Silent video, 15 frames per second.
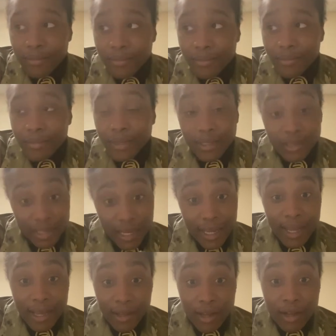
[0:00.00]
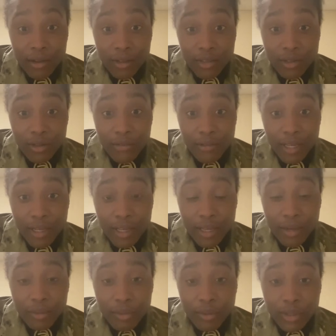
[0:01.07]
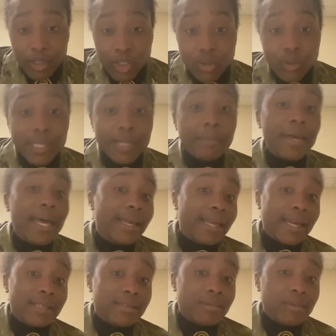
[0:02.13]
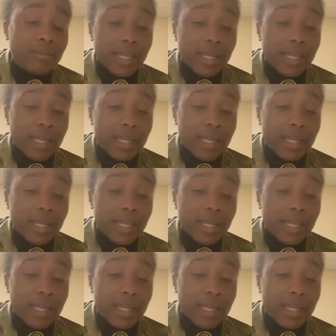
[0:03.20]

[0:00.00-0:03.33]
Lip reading: Because I also found a lot of points shooting a back azimuth.